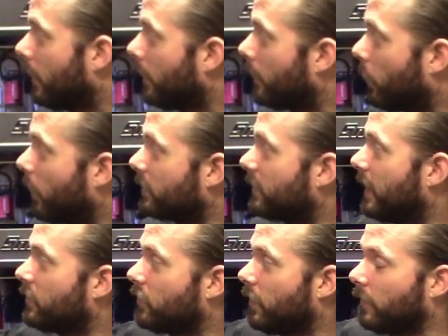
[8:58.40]
the
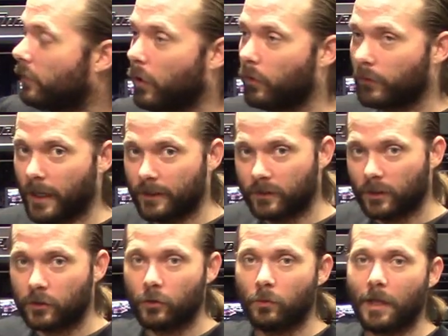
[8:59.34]
workstation, the overheads, the
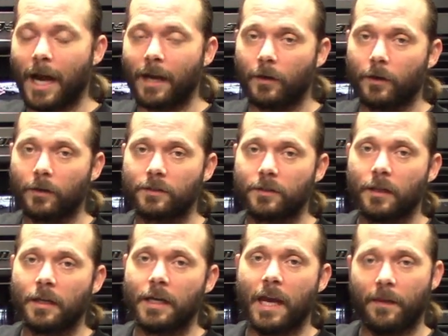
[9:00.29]
2 lockers,
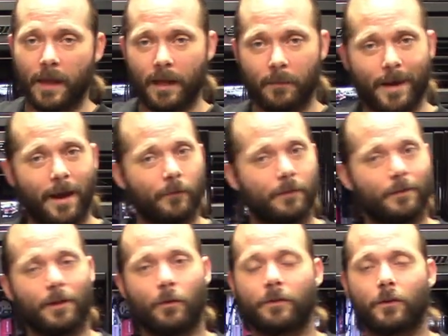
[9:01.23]
and then
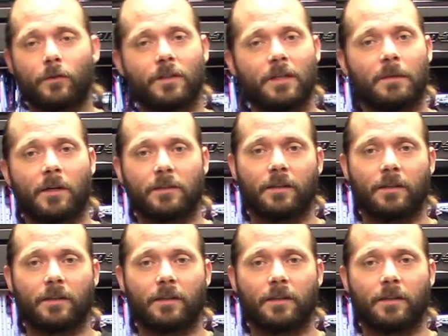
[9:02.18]
about, you know, 13 months